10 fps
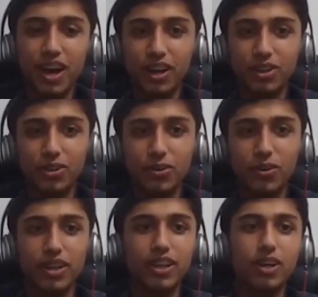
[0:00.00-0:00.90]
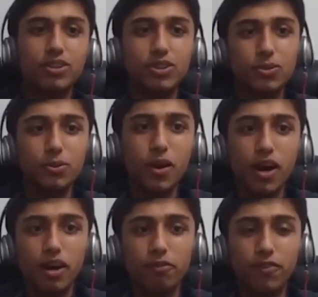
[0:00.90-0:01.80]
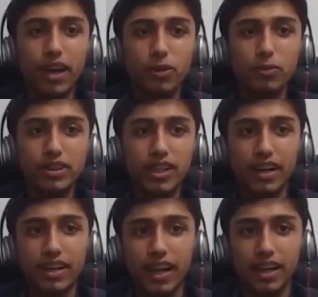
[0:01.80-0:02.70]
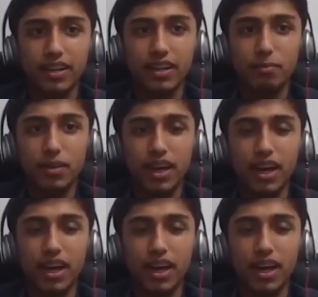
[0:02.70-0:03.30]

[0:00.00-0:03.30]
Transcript: Arduino, and that was through a friend who was slightly elder than me.